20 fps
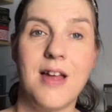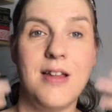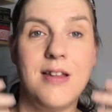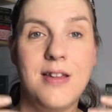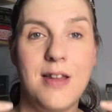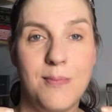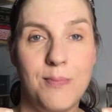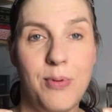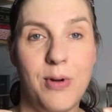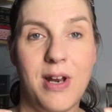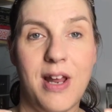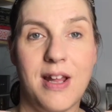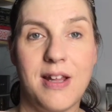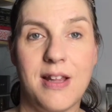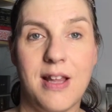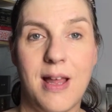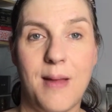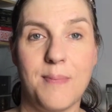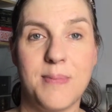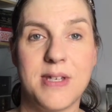and then put
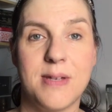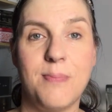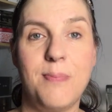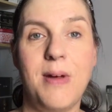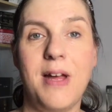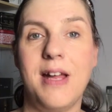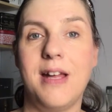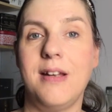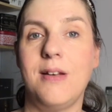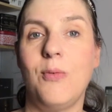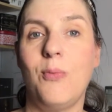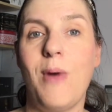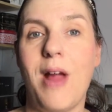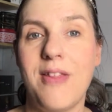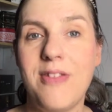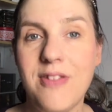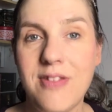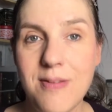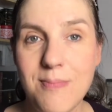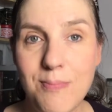on lips. But
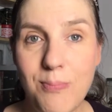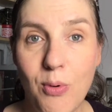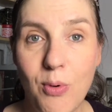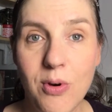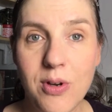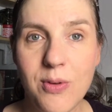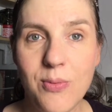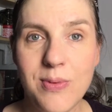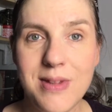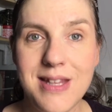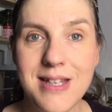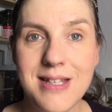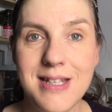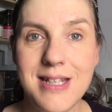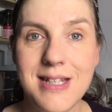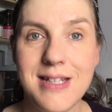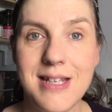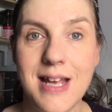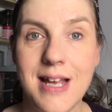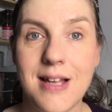rather than bore you with the
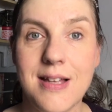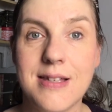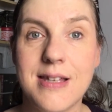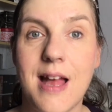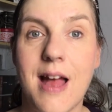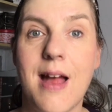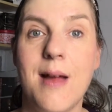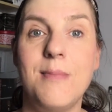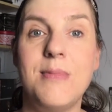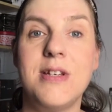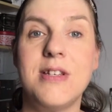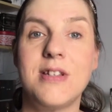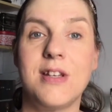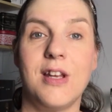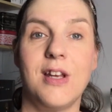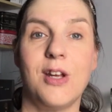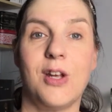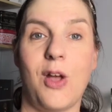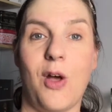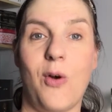details, I'm just
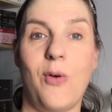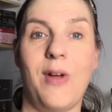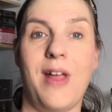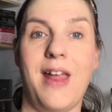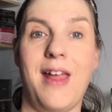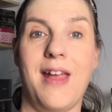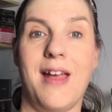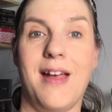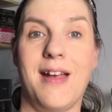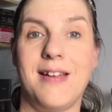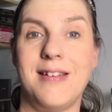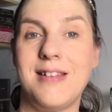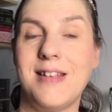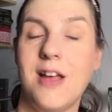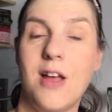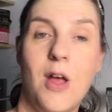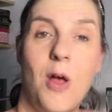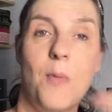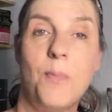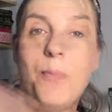going to go and
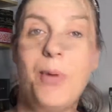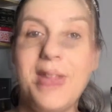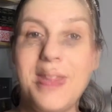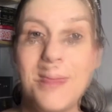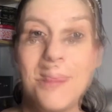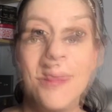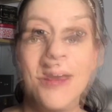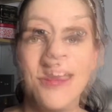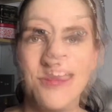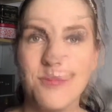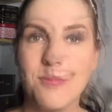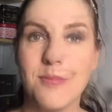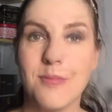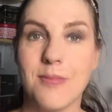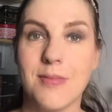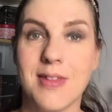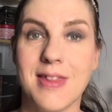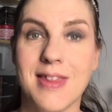put them on.